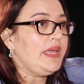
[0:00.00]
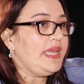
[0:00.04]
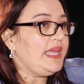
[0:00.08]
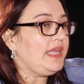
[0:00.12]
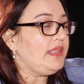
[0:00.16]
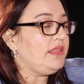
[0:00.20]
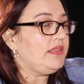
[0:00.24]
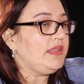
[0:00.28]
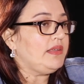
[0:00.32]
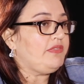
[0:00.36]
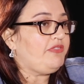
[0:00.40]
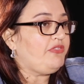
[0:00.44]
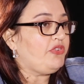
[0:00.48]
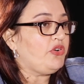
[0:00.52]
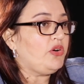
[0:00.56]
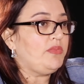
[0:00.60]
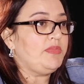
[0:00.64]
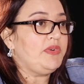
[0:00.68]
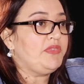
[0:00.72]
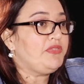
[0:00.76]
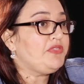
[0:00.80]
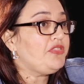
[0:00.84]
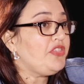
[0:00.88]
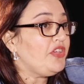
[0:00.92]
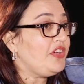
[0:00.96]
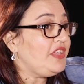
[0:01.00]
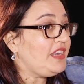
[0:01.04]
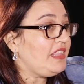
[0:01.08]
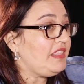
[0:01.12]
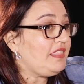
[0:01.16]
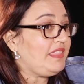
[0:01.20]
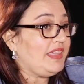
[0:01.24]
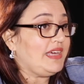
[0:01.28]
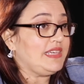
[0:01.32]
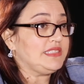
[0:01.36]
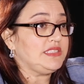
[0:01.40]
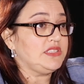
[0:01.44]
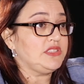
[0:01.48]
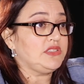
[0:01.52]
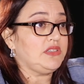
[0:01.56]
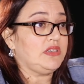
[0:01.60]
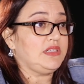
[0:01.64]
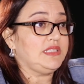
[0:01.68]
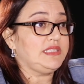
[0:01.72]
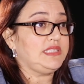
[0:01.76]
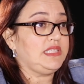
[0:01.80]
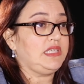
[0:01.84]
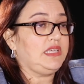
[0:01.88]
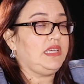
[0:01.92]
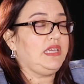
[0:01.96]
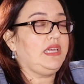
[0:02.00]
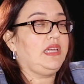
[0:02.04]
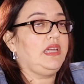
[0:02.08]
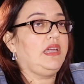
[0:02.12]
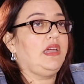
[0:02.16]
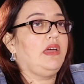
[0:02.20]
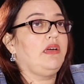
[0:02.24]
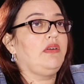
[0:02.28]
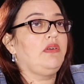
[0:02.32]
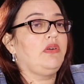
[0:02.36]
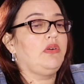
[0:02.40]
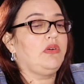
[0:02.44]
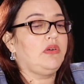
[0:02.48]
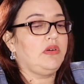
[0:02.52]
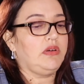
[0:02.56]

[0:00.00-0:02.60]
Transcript: in the form of $30,000 a year